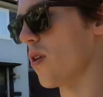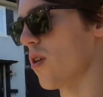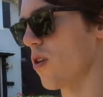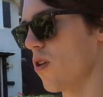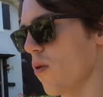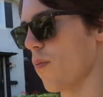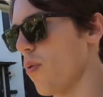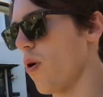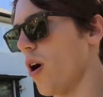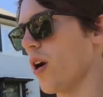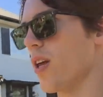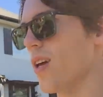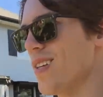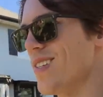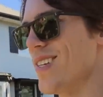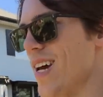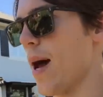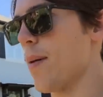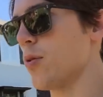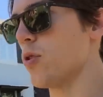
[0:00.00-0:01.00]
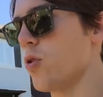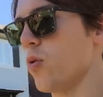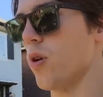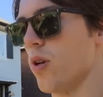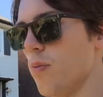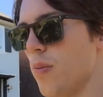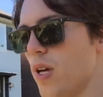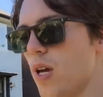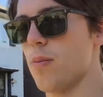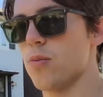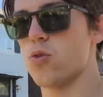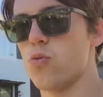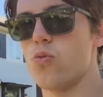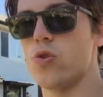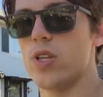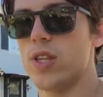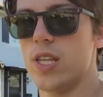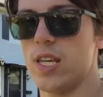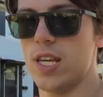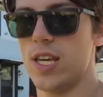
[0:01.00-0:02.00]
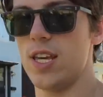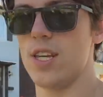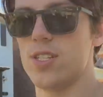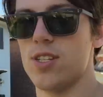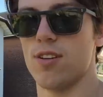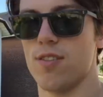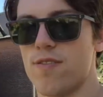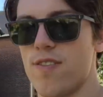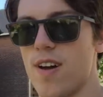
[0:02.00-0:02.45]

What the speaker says: your body adapts to it and becomes really easy to